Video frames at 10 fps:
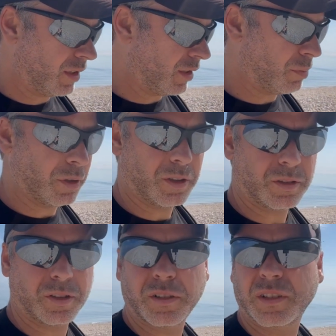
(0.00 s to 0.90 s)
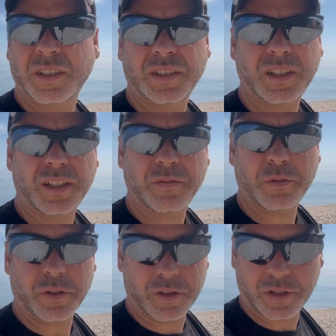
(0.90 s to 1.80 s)
spoiler alert, on
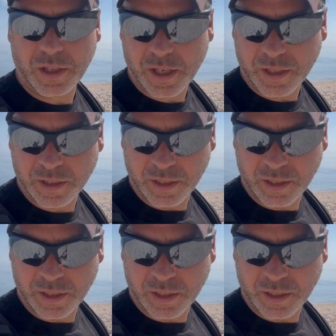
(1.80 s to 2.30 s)
4th of July,